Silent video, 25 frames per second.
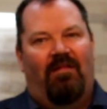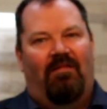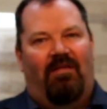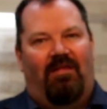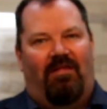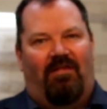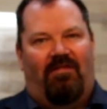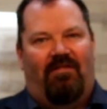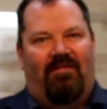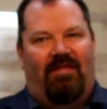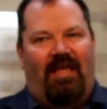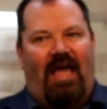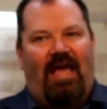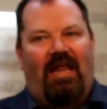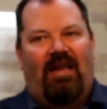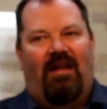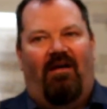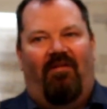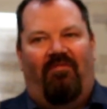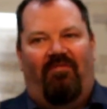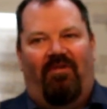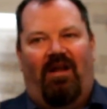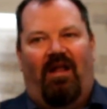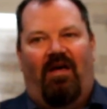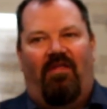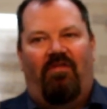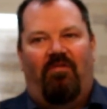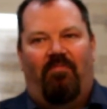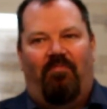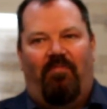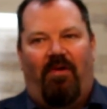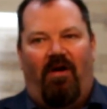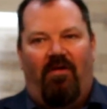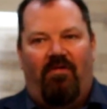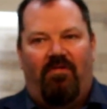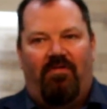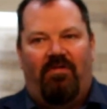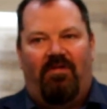the state of another
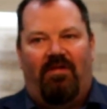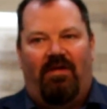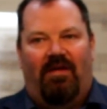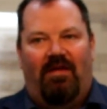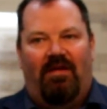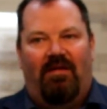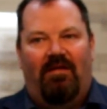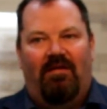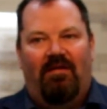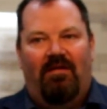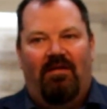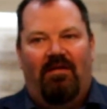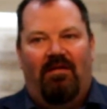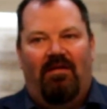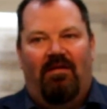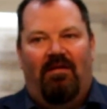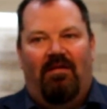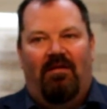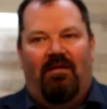person